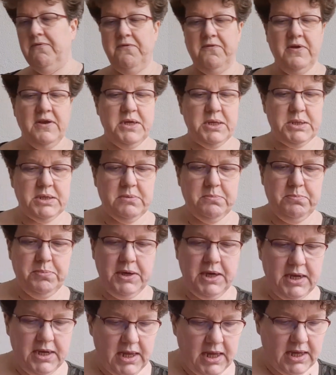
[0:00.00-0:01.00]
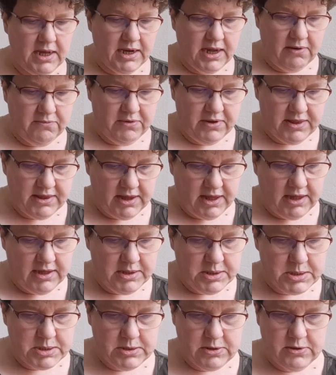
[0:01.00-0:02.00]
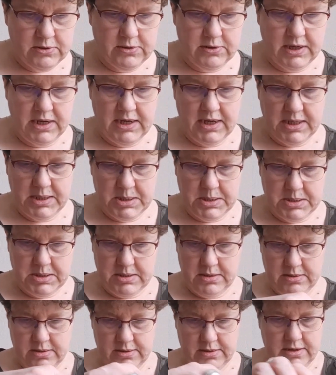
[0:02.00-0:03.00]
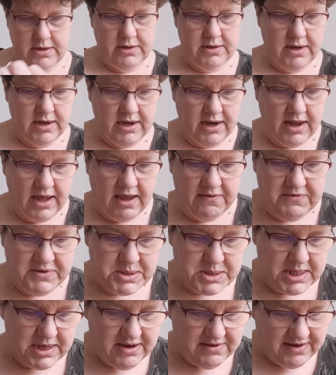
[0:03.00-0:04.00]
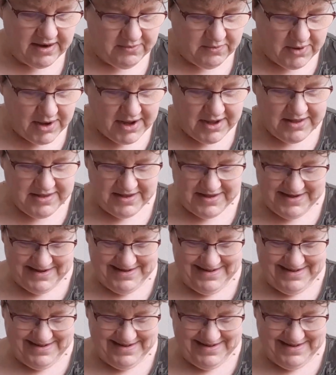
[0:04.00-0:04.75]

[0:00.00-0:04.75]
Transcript: finished the beading and everything, so it is done, and I haven't seen it in a while.